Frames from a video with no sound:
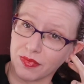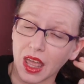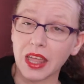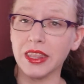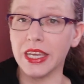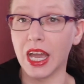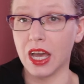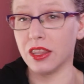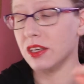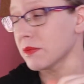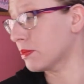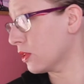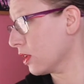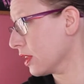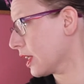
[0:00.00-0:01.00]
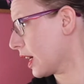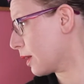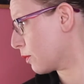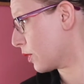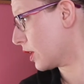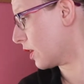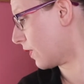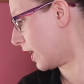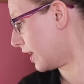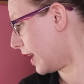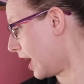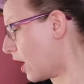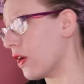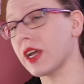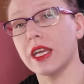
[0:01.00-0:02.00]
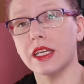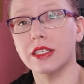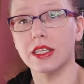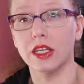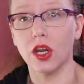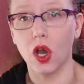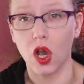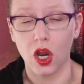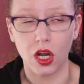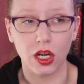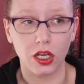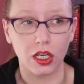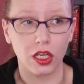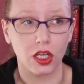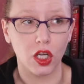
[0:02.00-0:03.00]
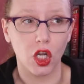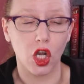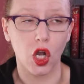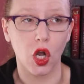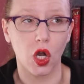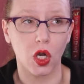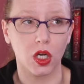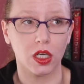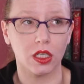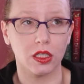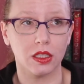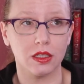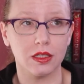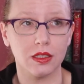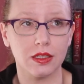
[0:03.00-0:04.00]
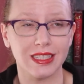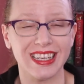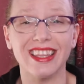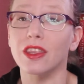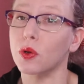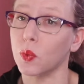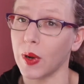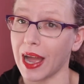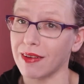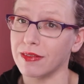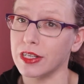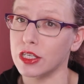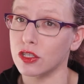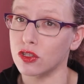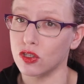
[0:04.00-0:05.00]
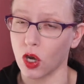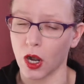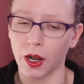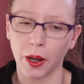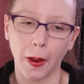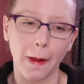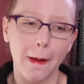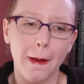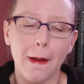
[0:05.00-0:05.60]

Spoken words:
The other book that I'm reading right now is an arc called In the Ravenous Dark